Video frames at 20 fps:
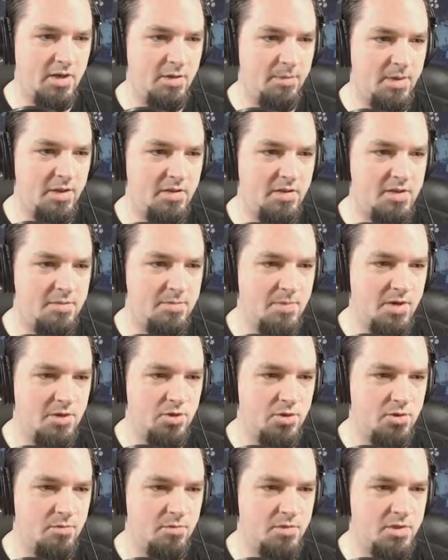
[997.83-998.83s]
pick these
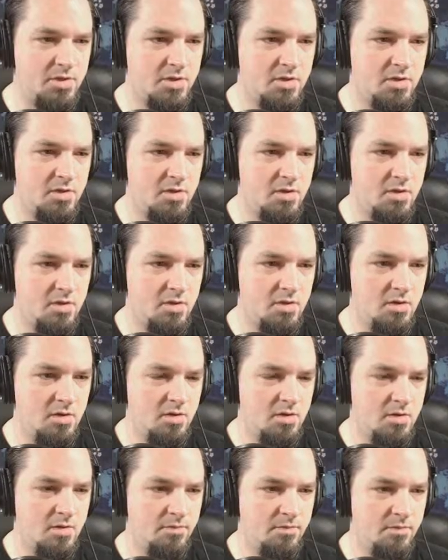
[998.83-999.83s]
mushrooms
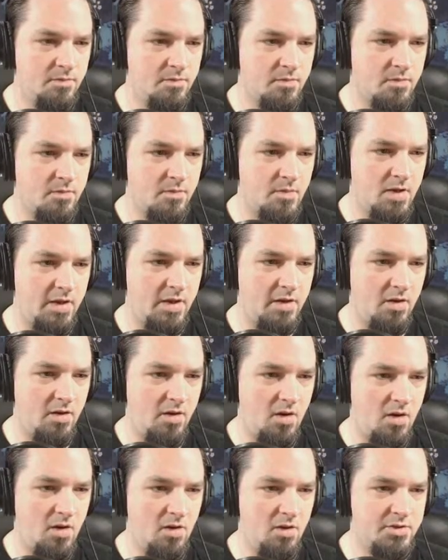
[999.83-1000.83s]
and
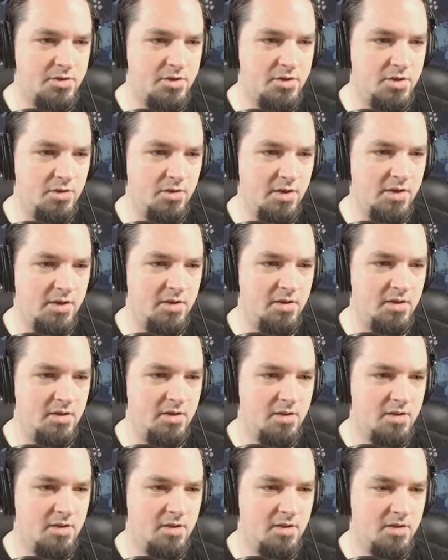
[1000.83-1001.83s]
all it's doing,
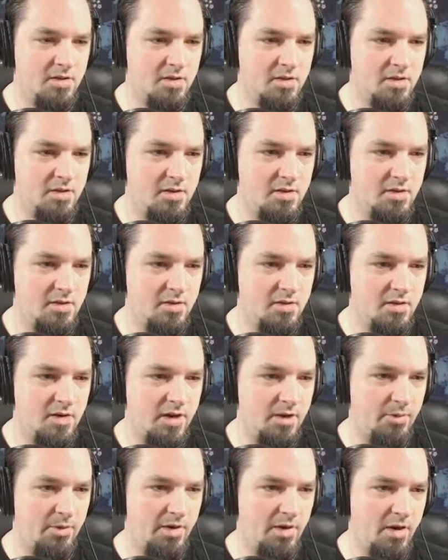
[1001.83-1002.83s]

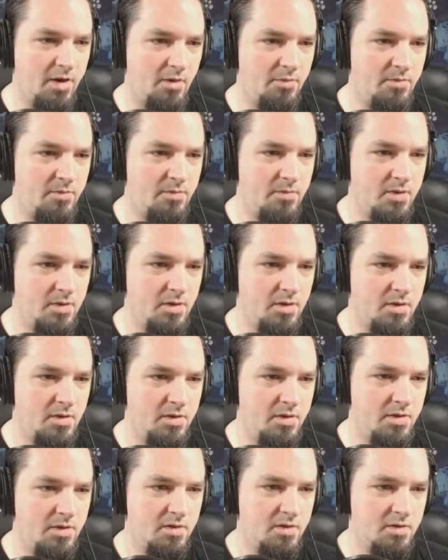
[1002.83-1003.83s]
there we go.
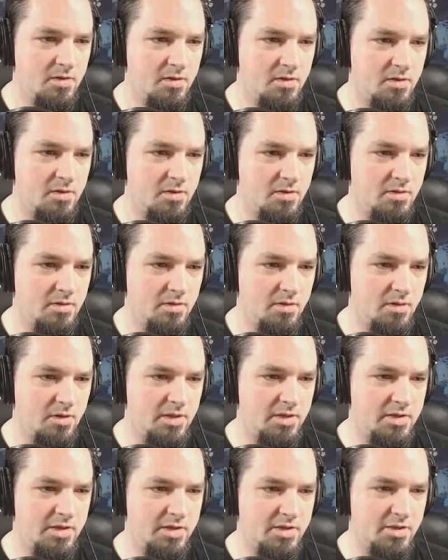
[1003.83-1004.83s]

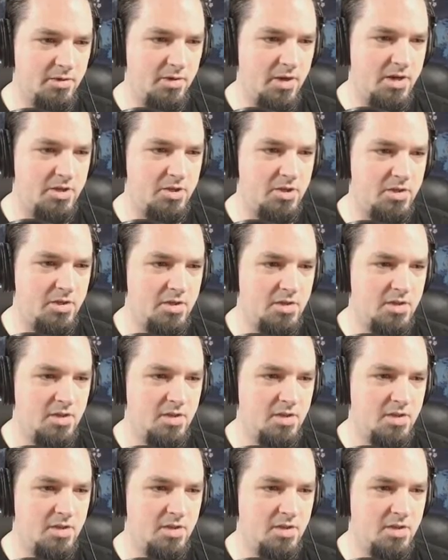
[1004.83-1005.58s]
Goodness gracious.